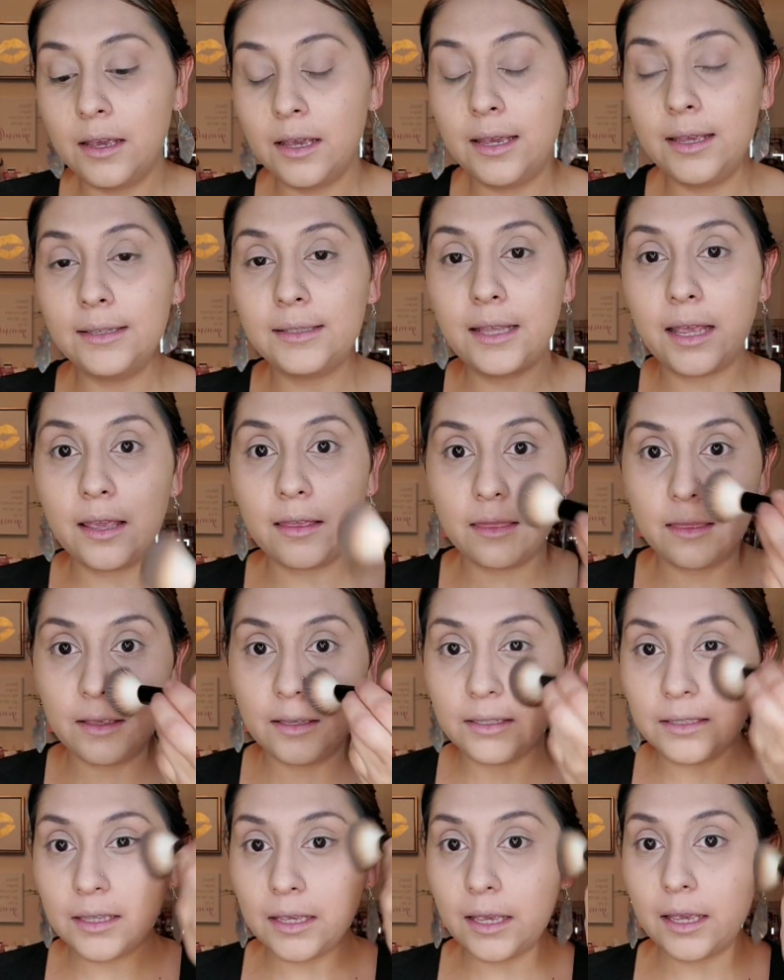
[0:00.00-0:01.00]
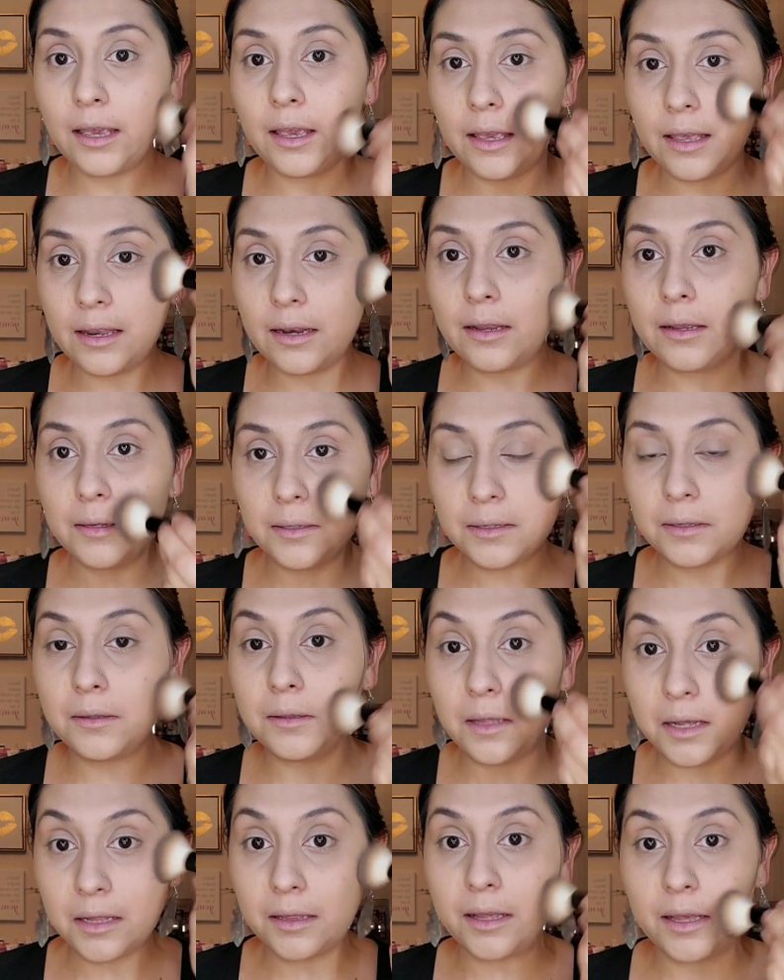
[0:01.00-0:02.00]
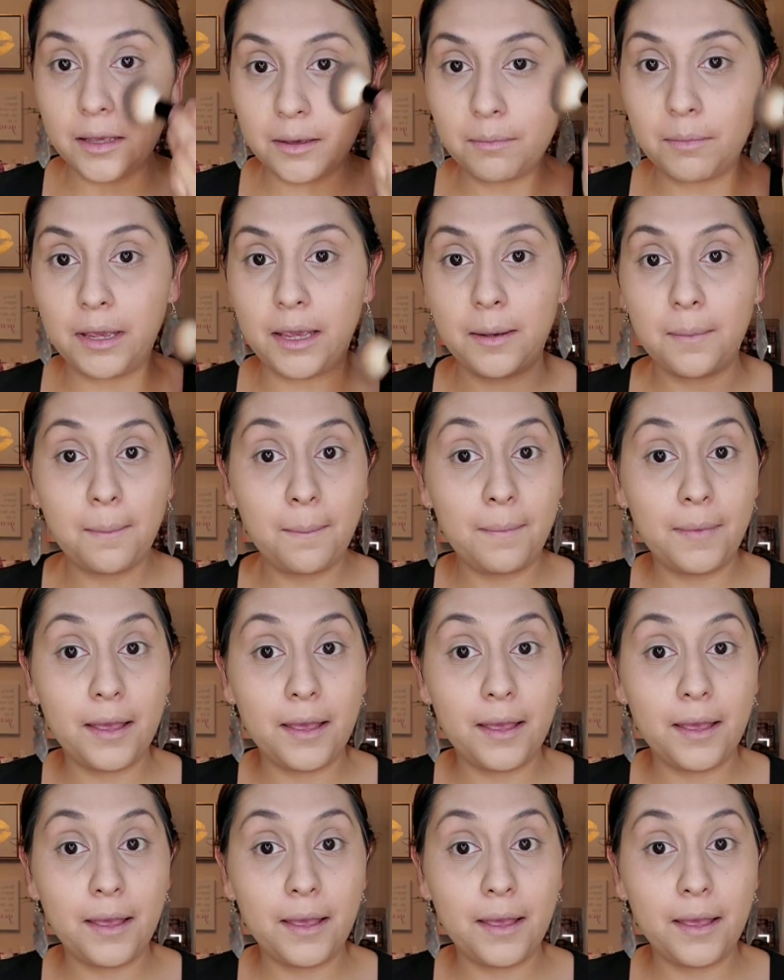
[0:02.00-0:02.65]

he's like, this kid is a lot like me.